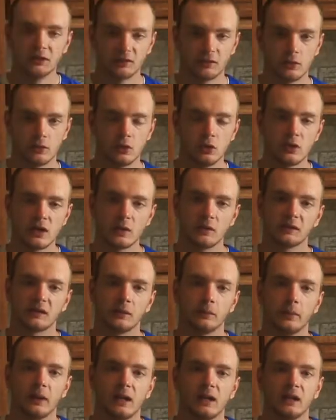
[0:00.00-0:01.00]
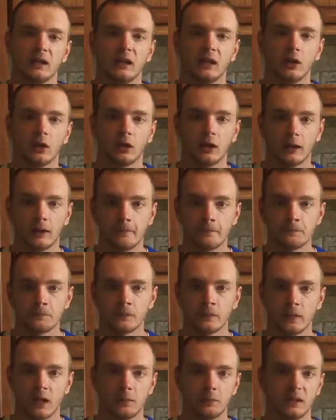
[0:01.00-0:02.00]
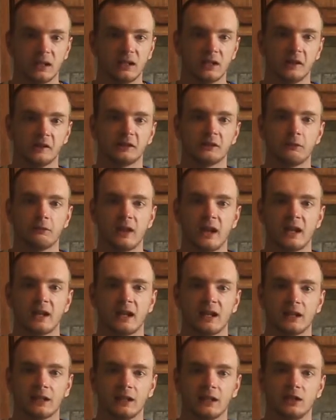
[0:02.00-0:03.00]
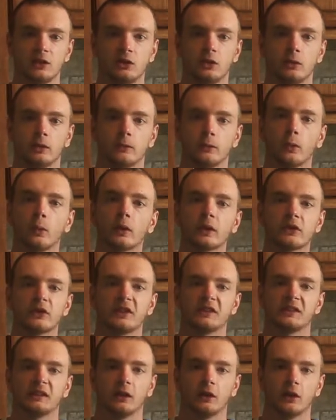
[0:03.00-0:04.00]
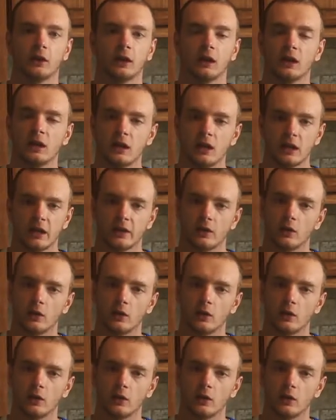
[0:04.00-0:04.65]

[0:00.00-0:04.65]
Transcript: so I knew that was a bedding area. And because of that, I need to avoid this area at